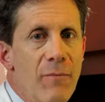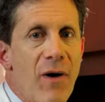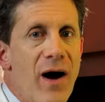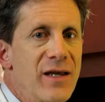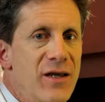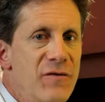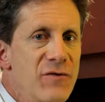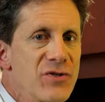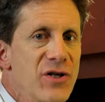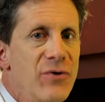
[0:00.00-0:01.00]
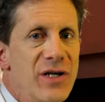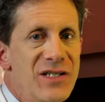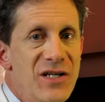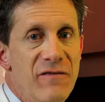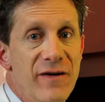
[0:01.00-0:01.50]
are my Infertility
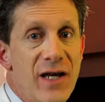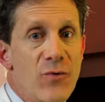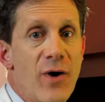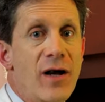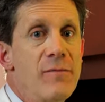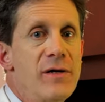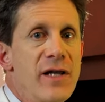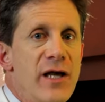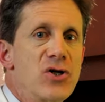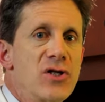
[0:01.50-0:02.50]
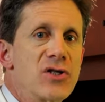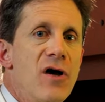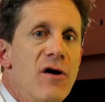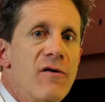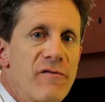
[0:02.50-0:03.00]
T V recommendations
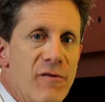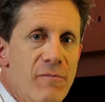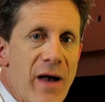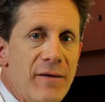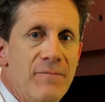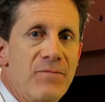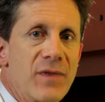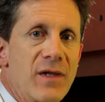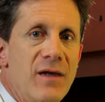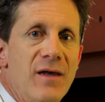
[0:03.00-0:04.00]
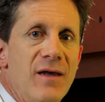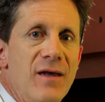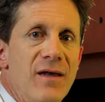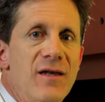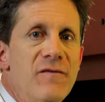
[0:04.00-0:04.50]
for men.
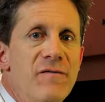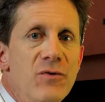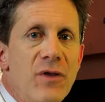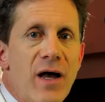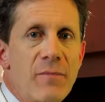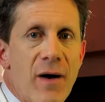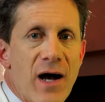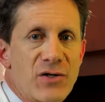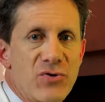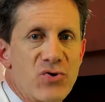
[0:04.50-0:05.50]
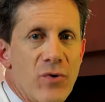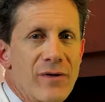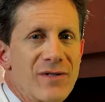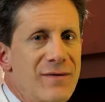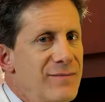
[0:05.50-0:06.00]
If you like boxer
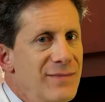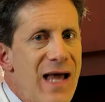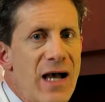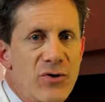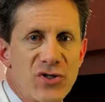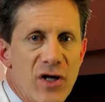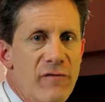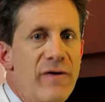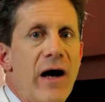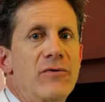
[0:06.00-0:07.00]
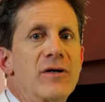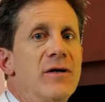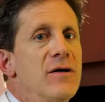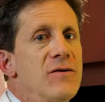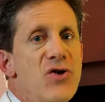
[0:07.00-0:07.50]
shorts, knock yourself out.
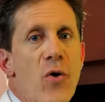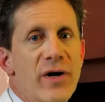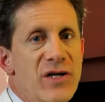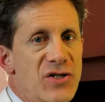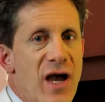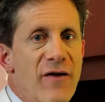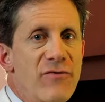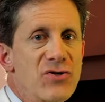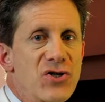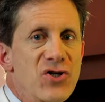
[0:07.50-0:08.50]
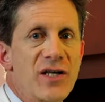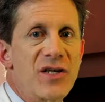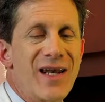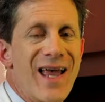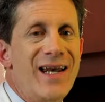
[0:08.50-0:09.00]
No one has ever
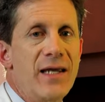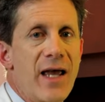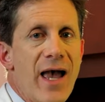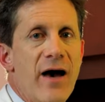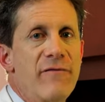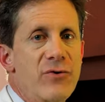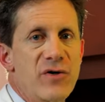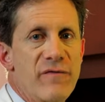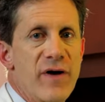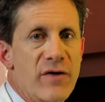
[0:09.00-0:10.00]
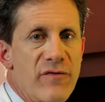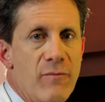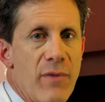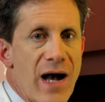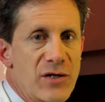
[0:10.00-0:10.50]
suggested any adverse effect
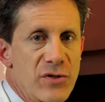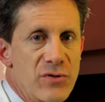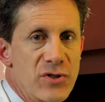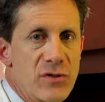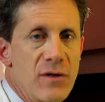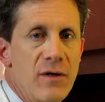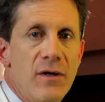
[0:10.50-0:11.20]
from boxers.